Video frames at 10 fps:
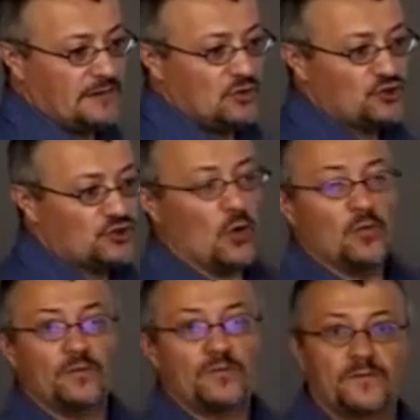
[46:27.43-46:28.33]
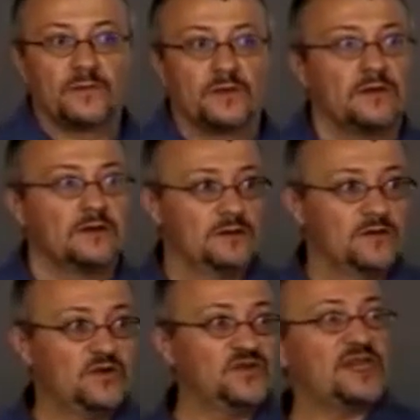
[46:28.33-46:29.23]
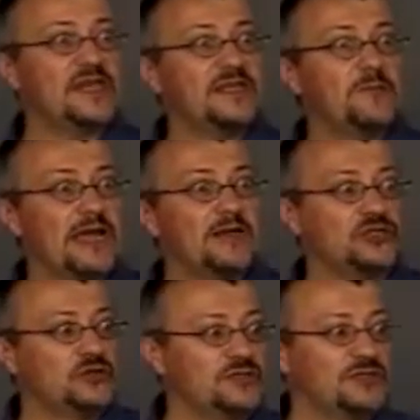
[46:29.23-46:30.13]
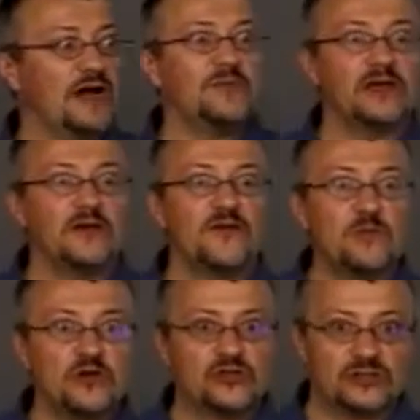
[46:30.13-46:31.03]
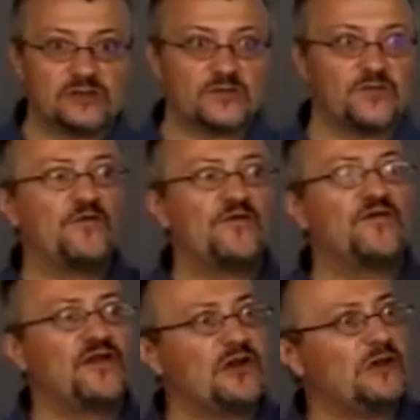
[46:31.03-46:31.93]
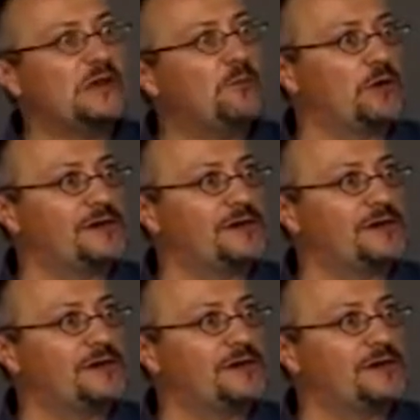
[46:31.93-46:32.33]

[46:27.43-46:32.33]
So, this is getting back to timing of emergence. Very important